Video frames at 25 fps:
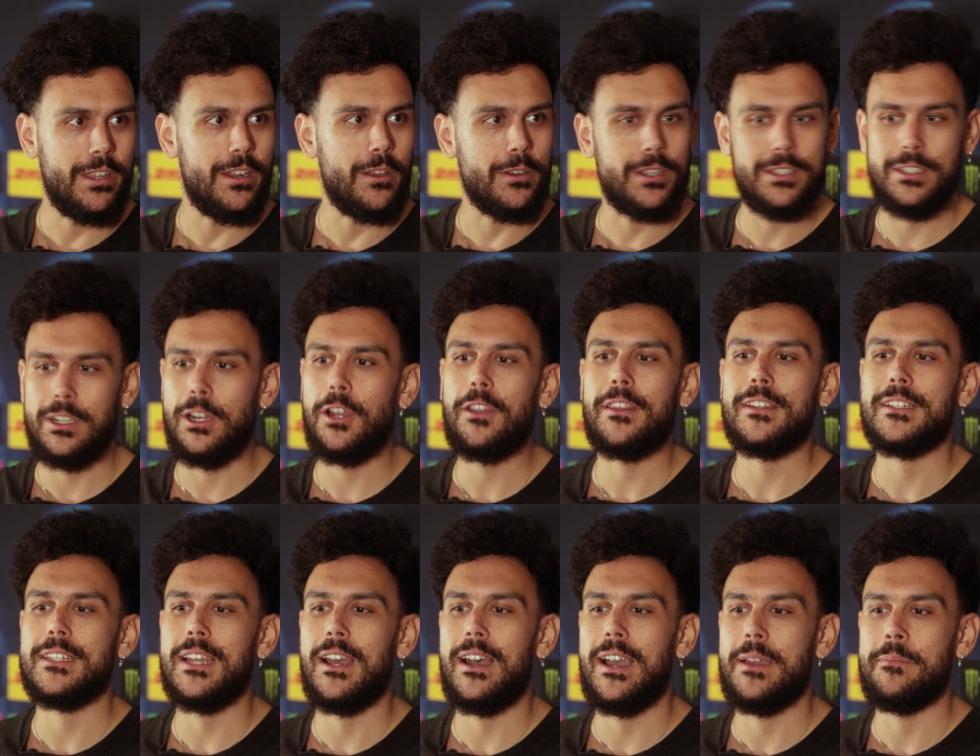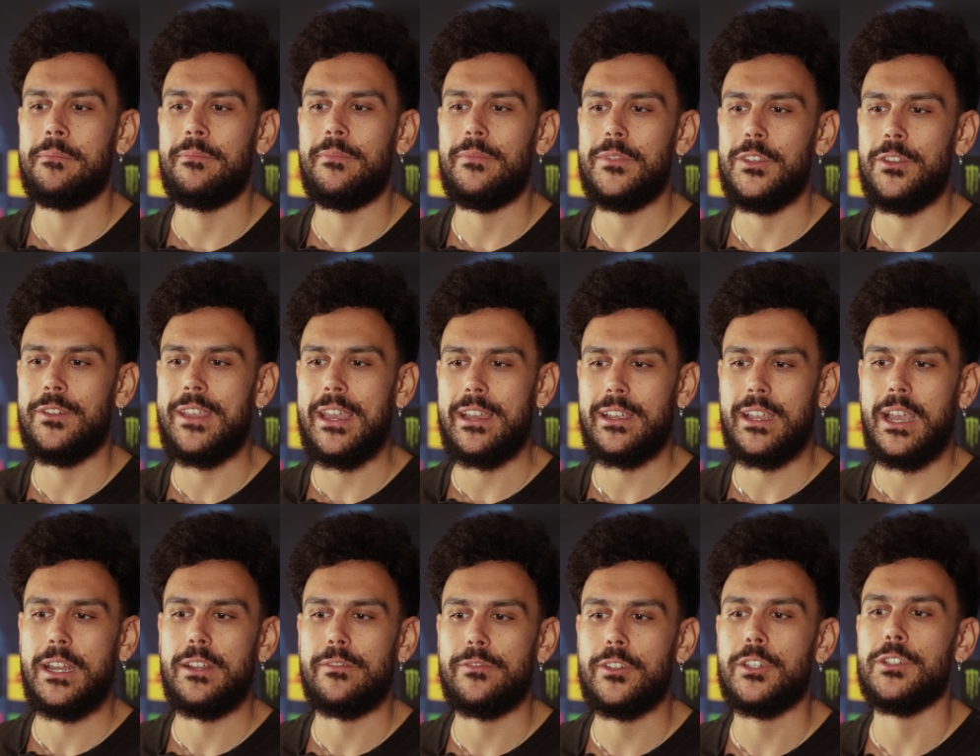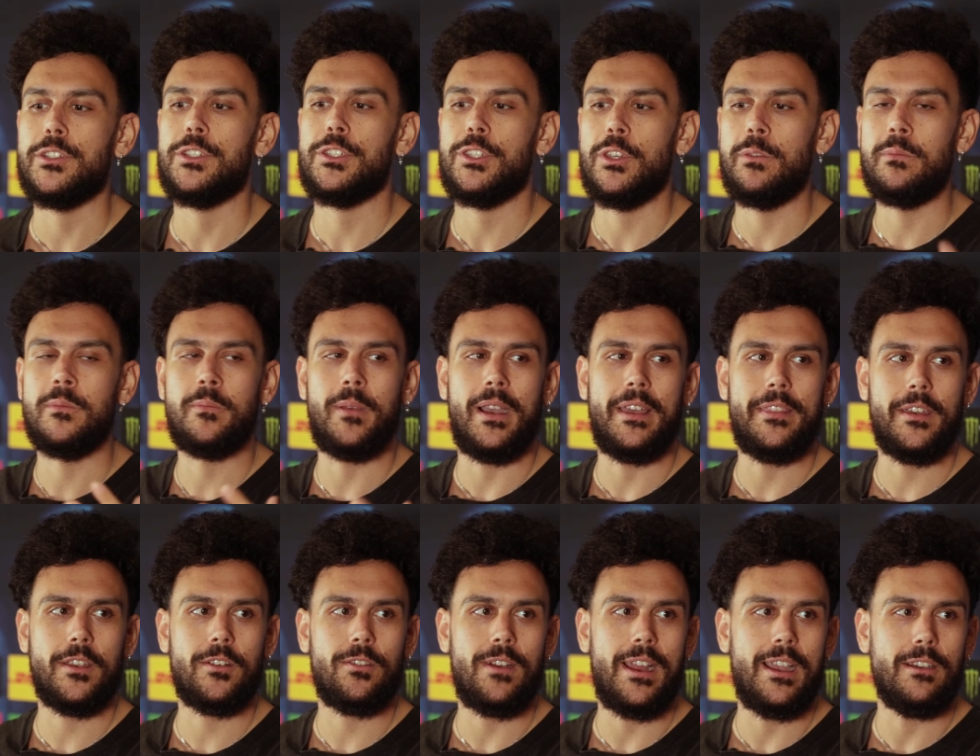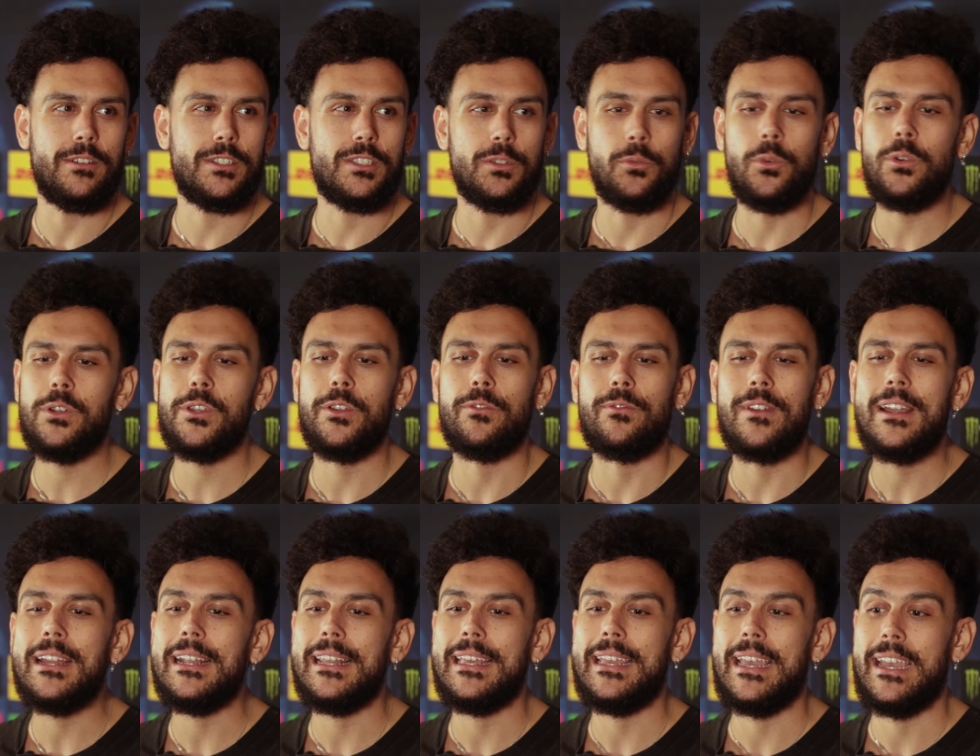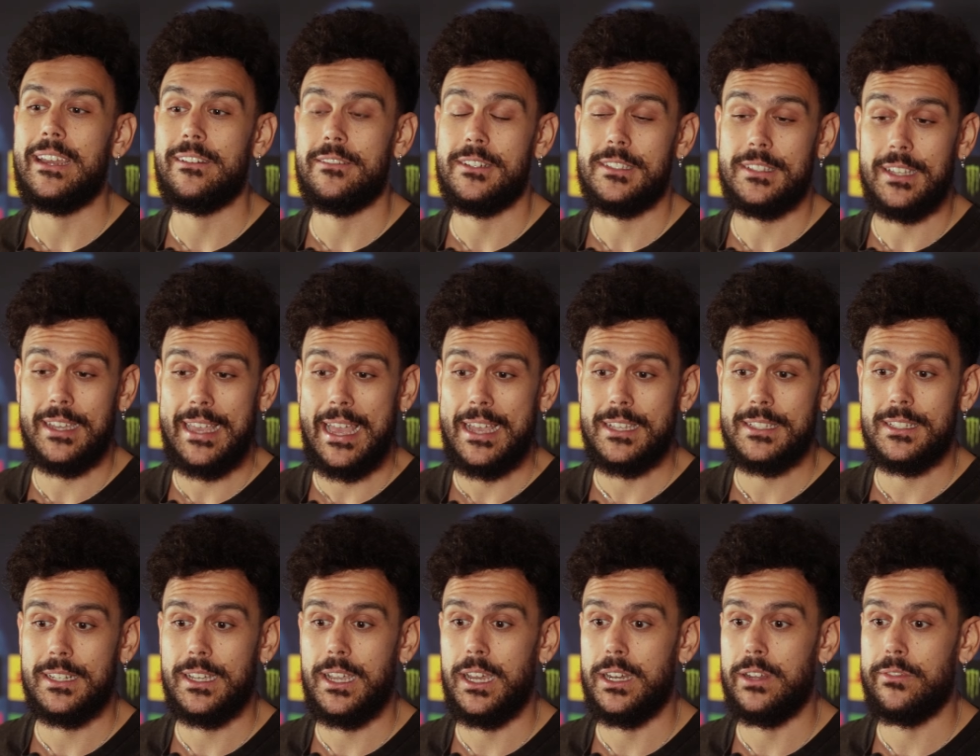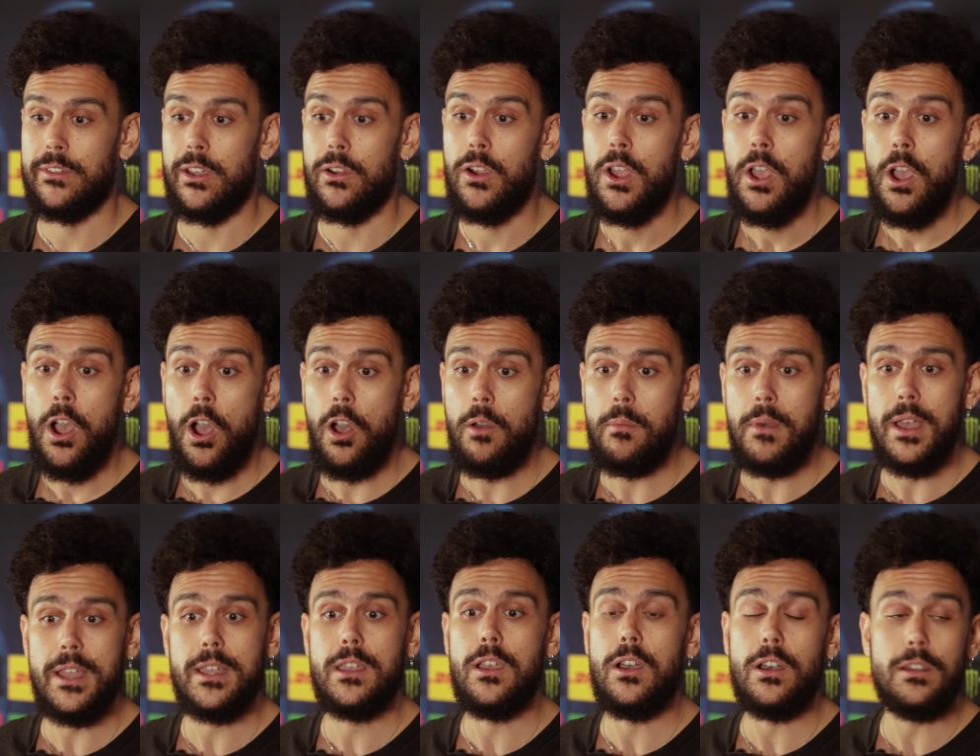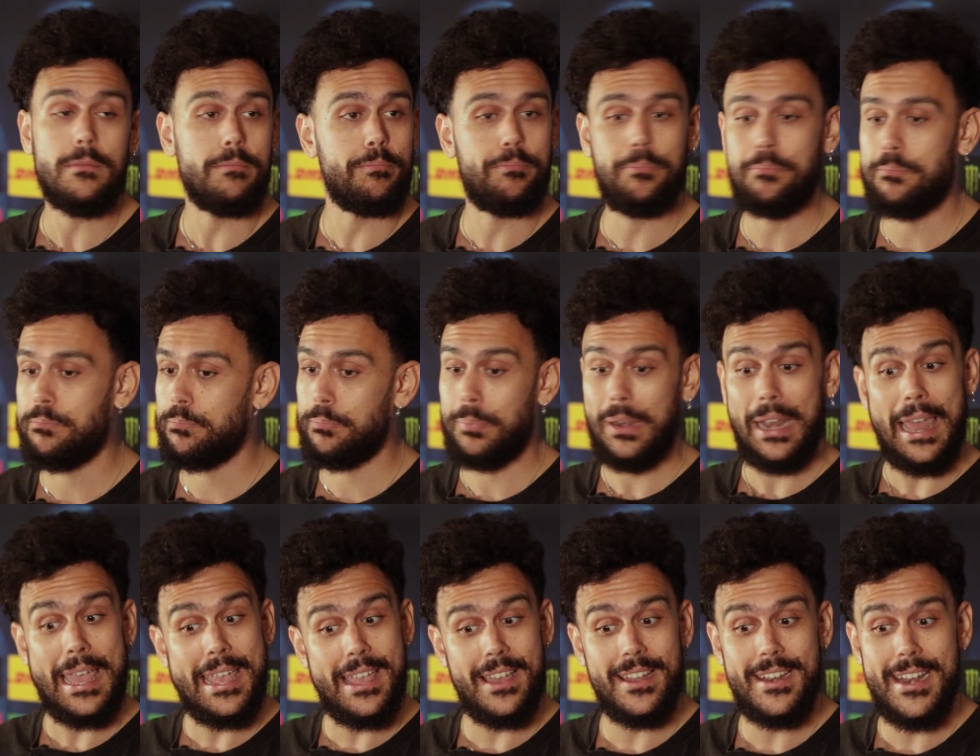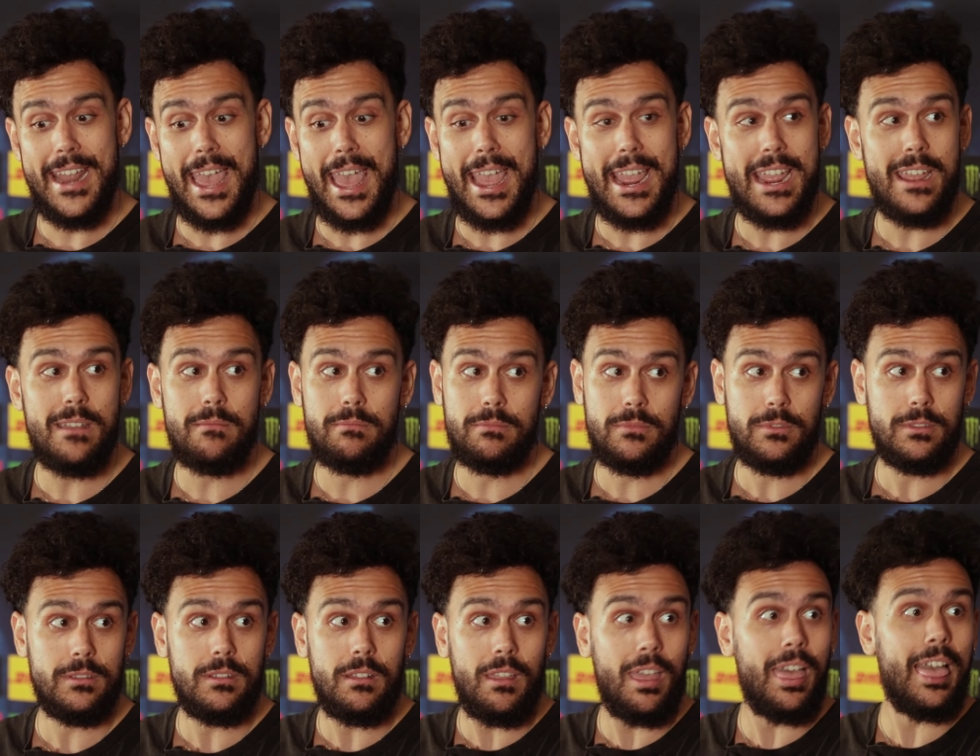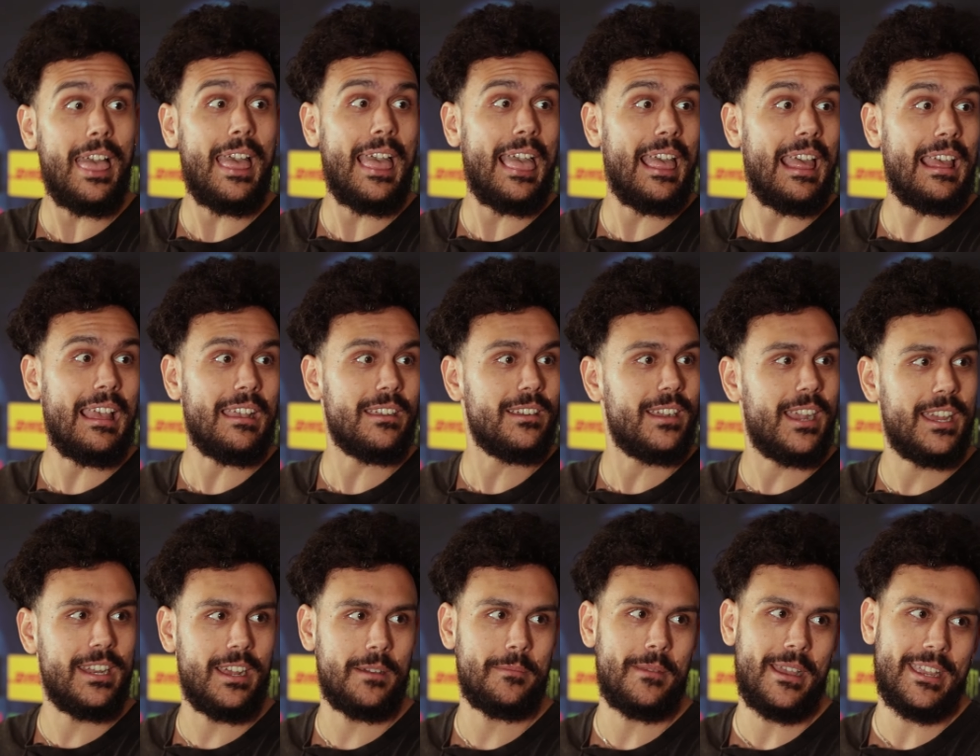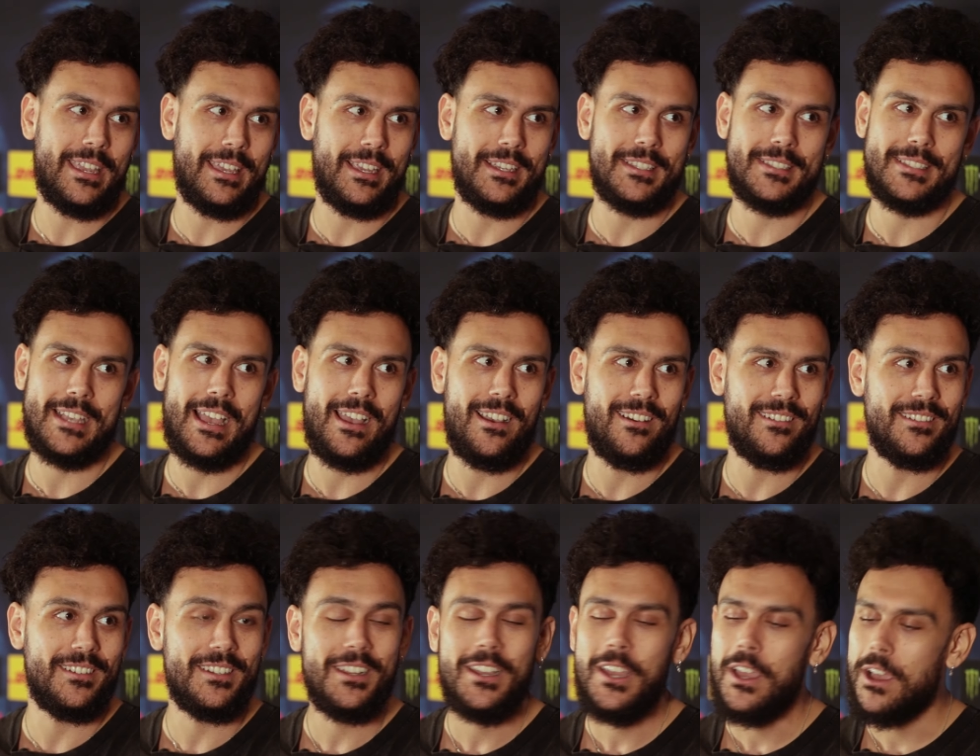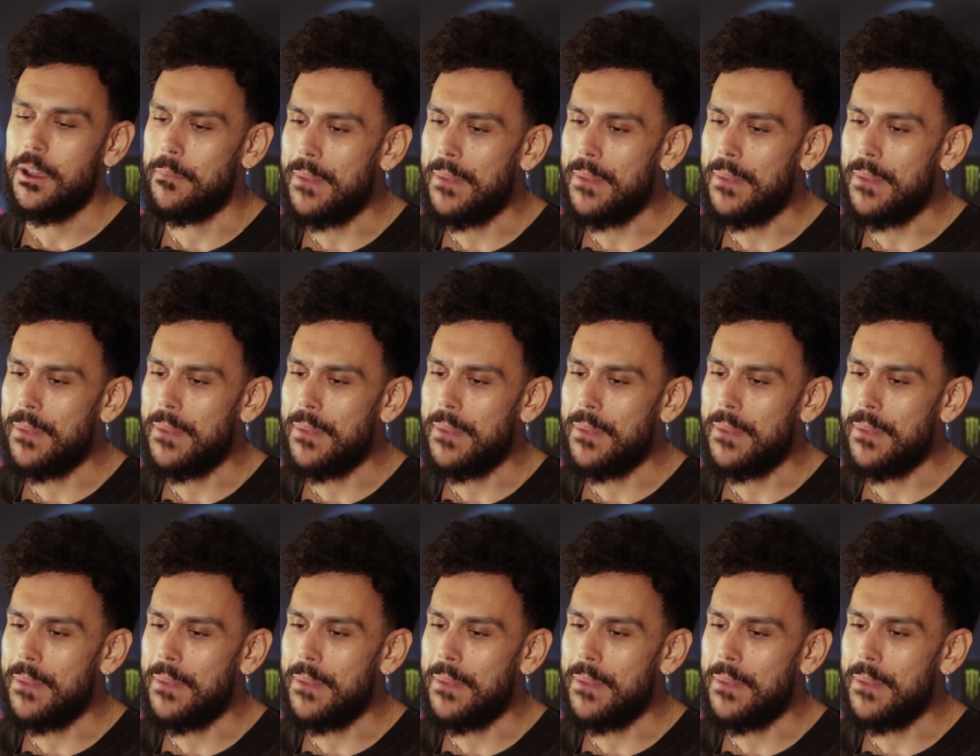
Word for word: You know, because a lot of the time you get kind of consumed by the crowd. So all you really hear is the caster kind of go, "Oh my god, player name," and I'm making a sound.